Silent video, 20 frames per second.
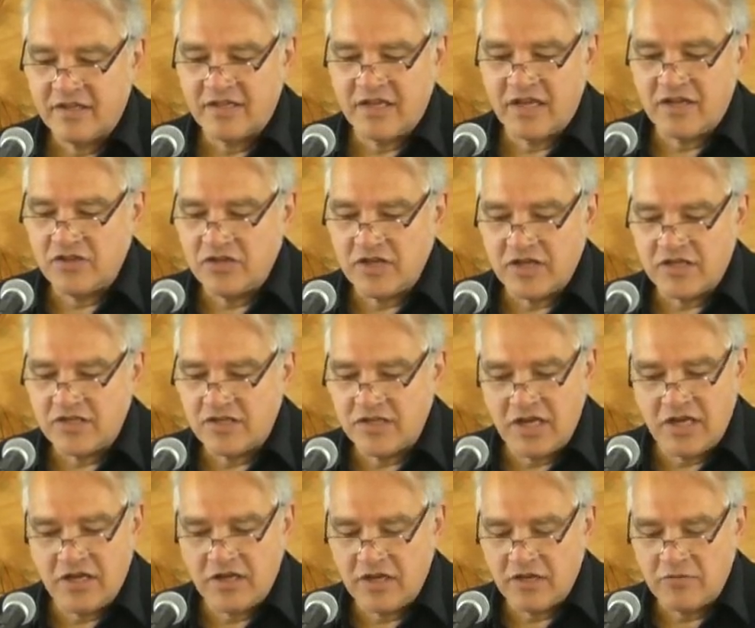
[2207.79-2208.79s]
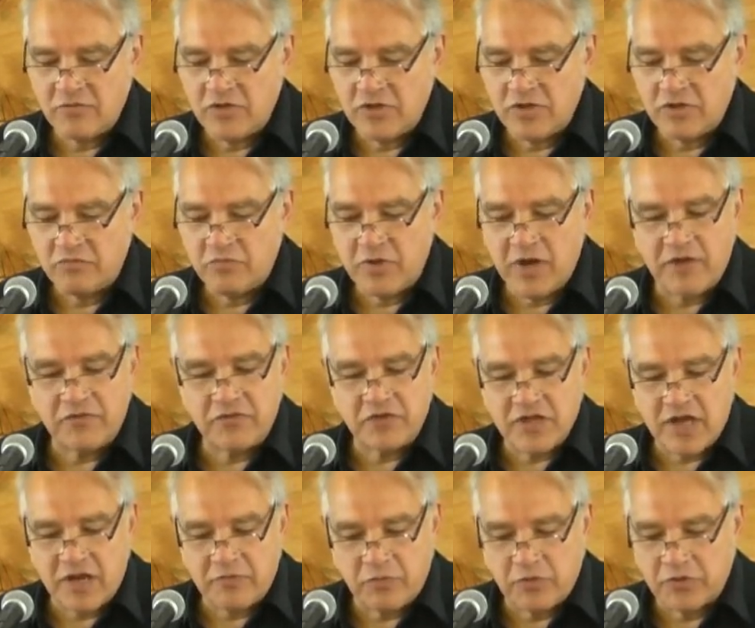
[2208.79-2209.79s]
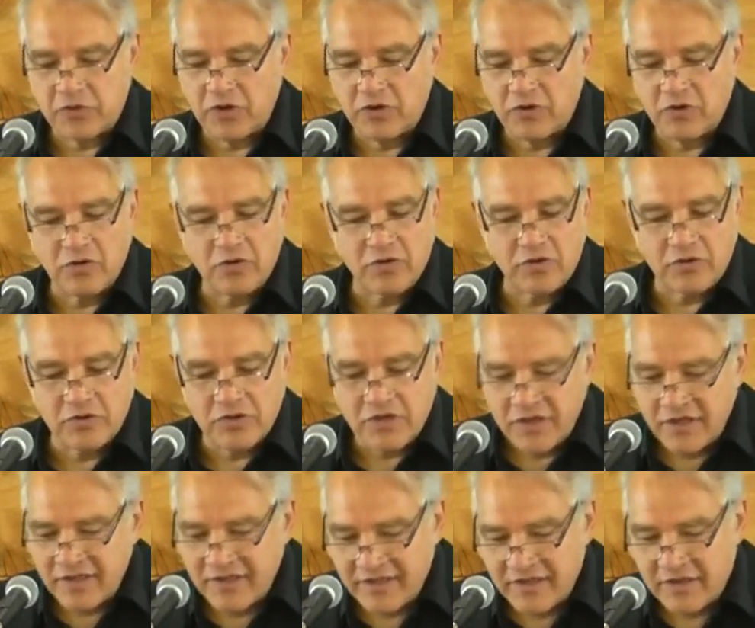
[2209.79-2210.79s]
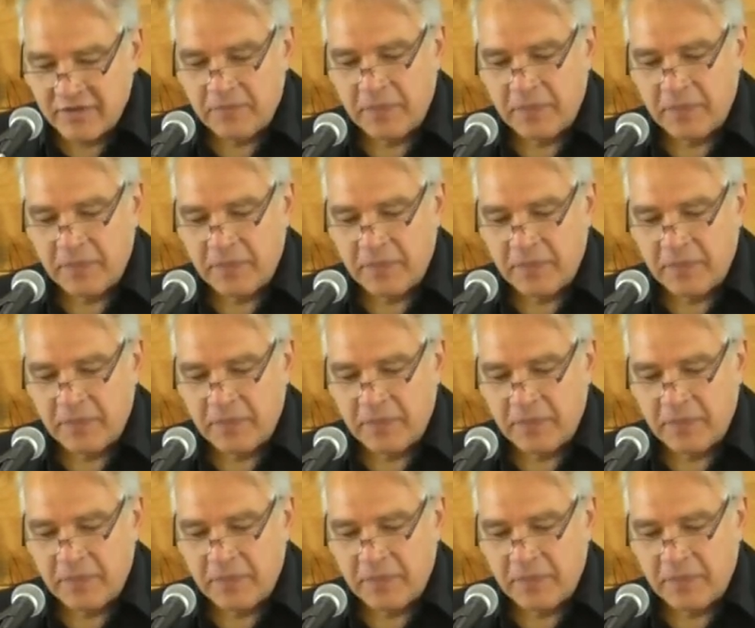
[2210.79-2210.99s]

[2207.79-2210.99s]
as they had just seen him do, puffed up with their old